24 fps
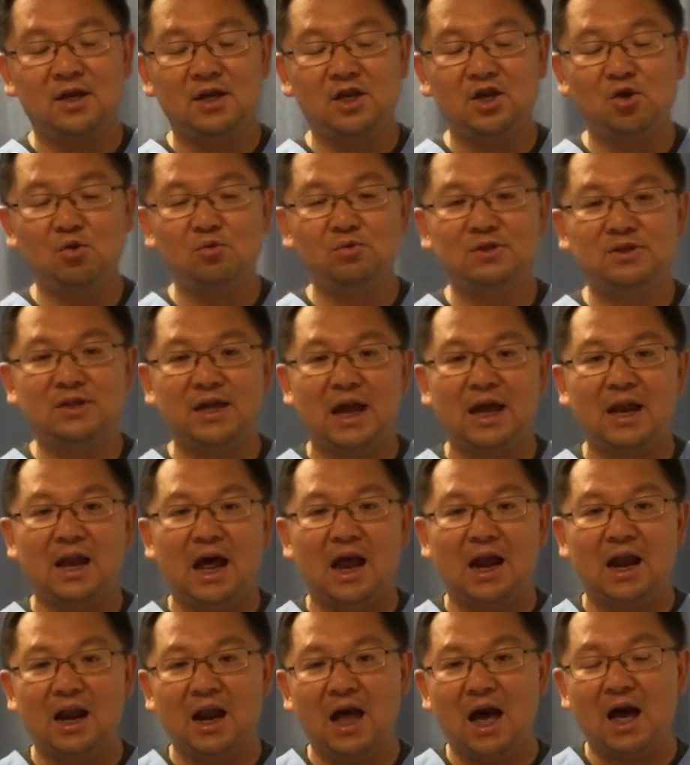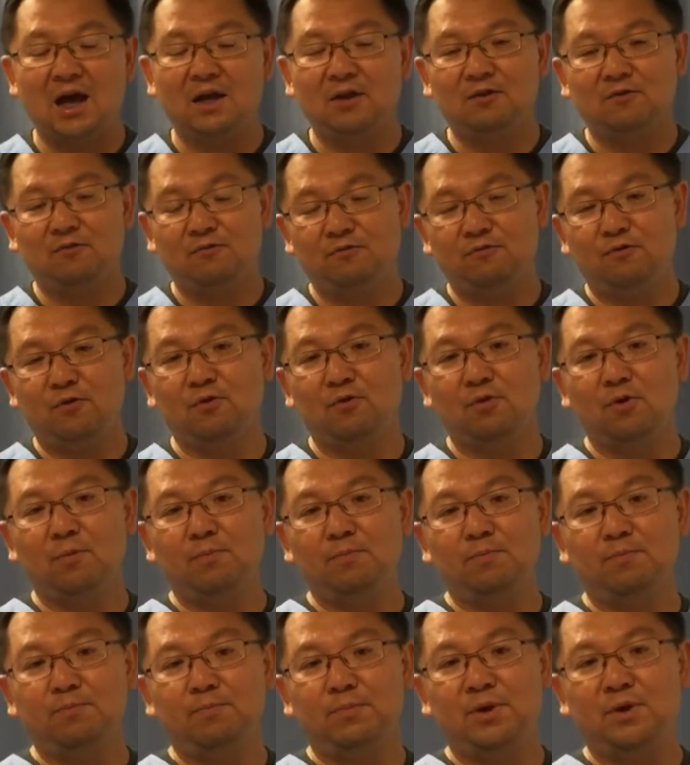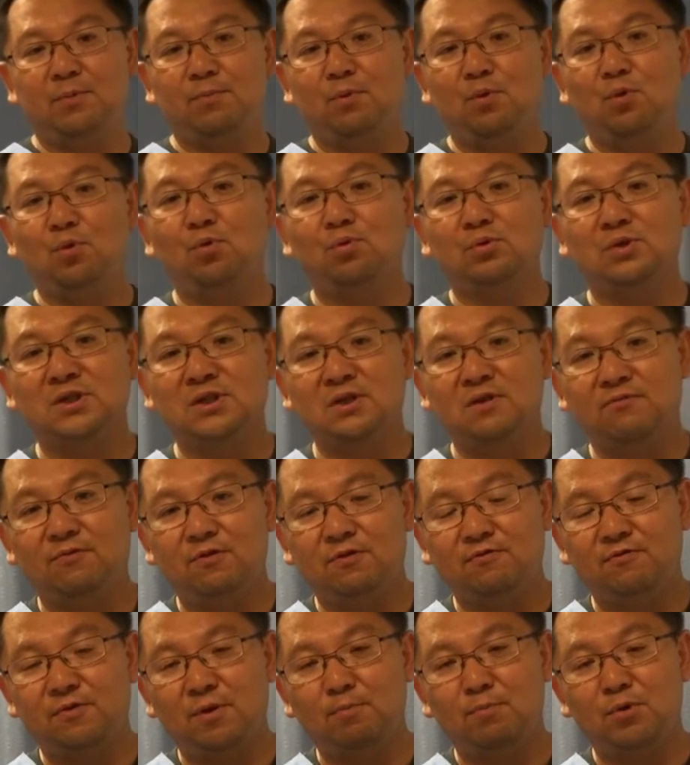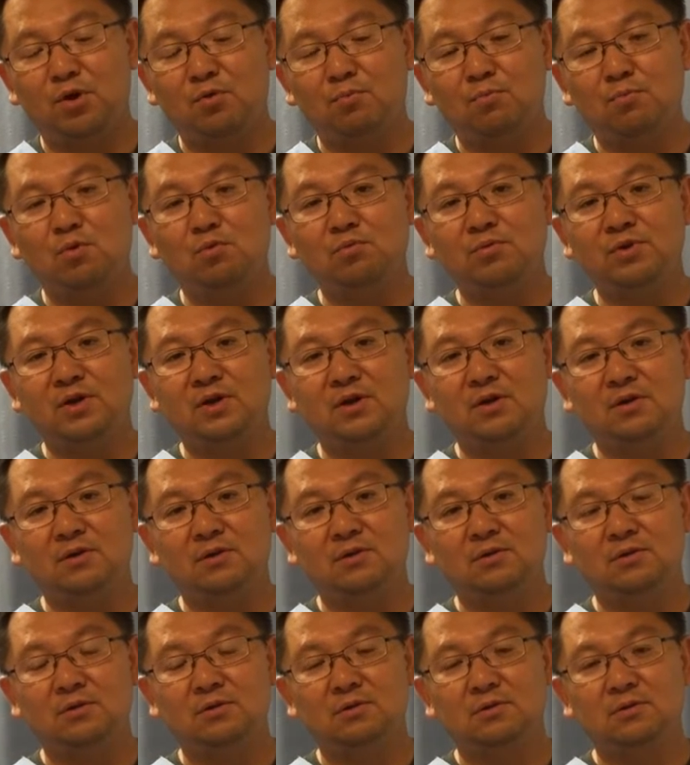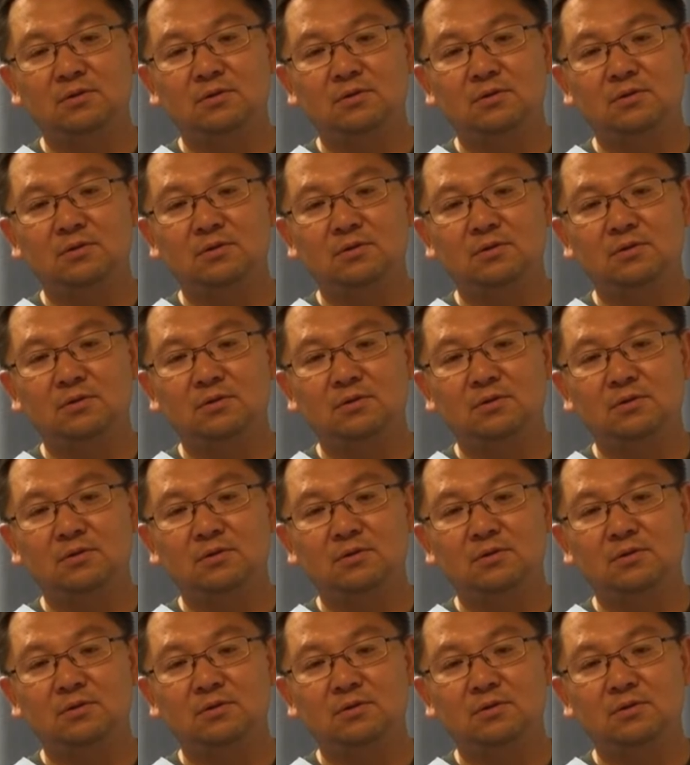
They use that a lot for people who suffer from pneumonia,